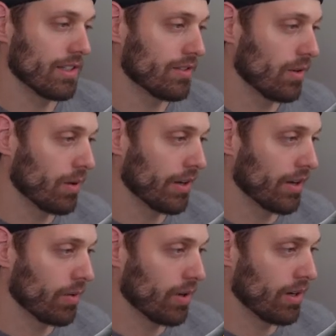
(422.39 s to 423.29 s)
So what you're
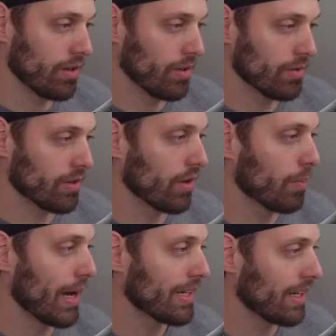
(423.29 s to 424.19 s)
going to want to do is go
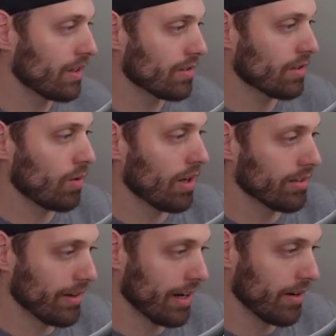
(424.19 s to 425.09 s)
back down to the
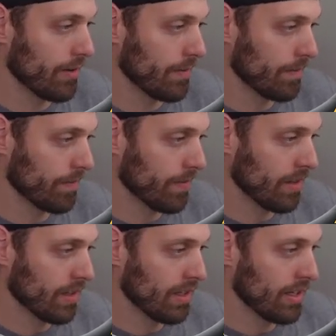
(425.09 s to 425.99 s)
qualifier
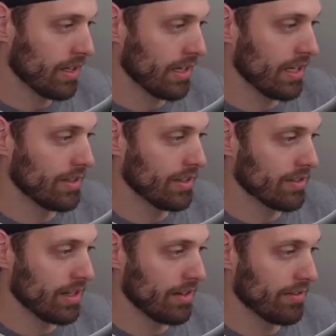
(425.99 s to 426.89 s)
and hit this
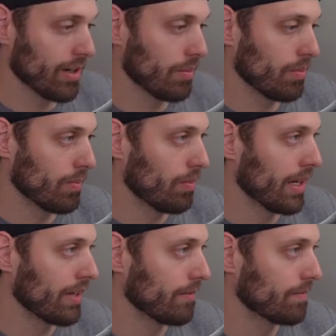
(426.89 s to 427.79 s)
invert
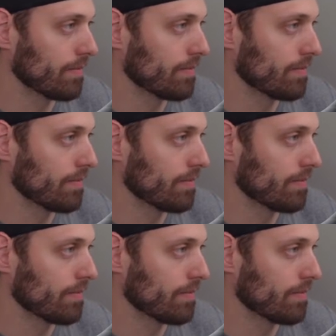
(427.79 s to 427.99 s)
button.